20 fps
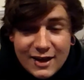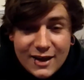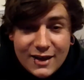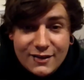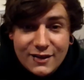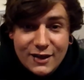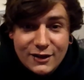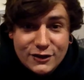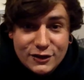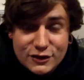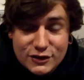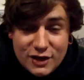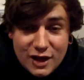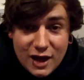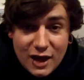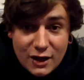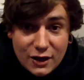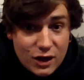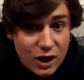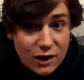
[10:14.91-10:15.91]
they just
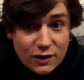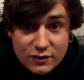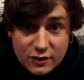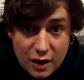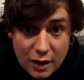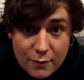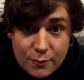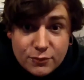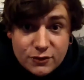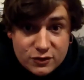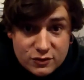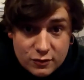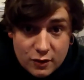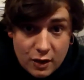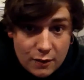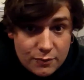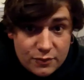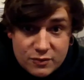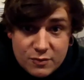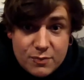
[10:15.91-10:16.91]
cut
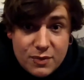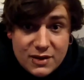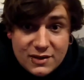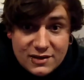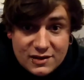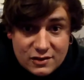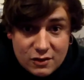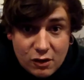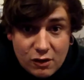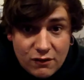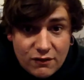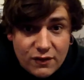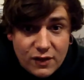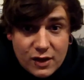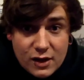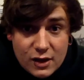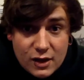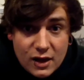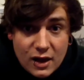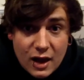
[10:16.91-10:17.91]
up some pieces off
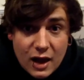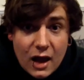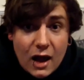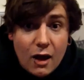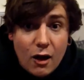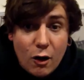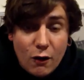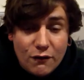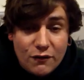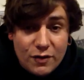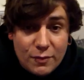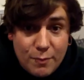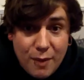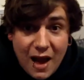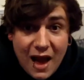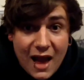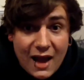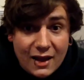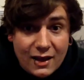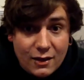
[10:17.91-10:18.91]
the
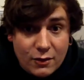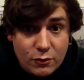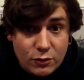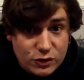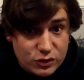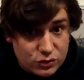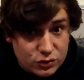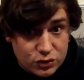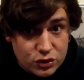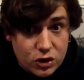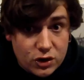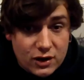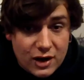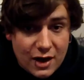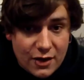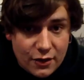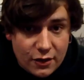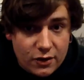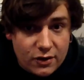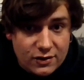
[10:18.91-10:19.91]
back, which was good
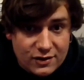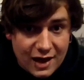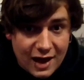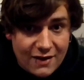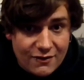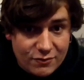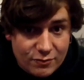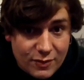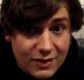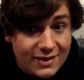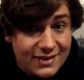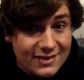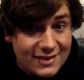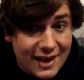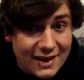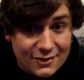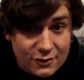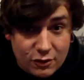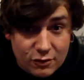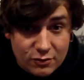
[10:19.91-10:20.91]
leather because it hadn't been
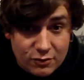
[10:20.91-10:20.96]
sat on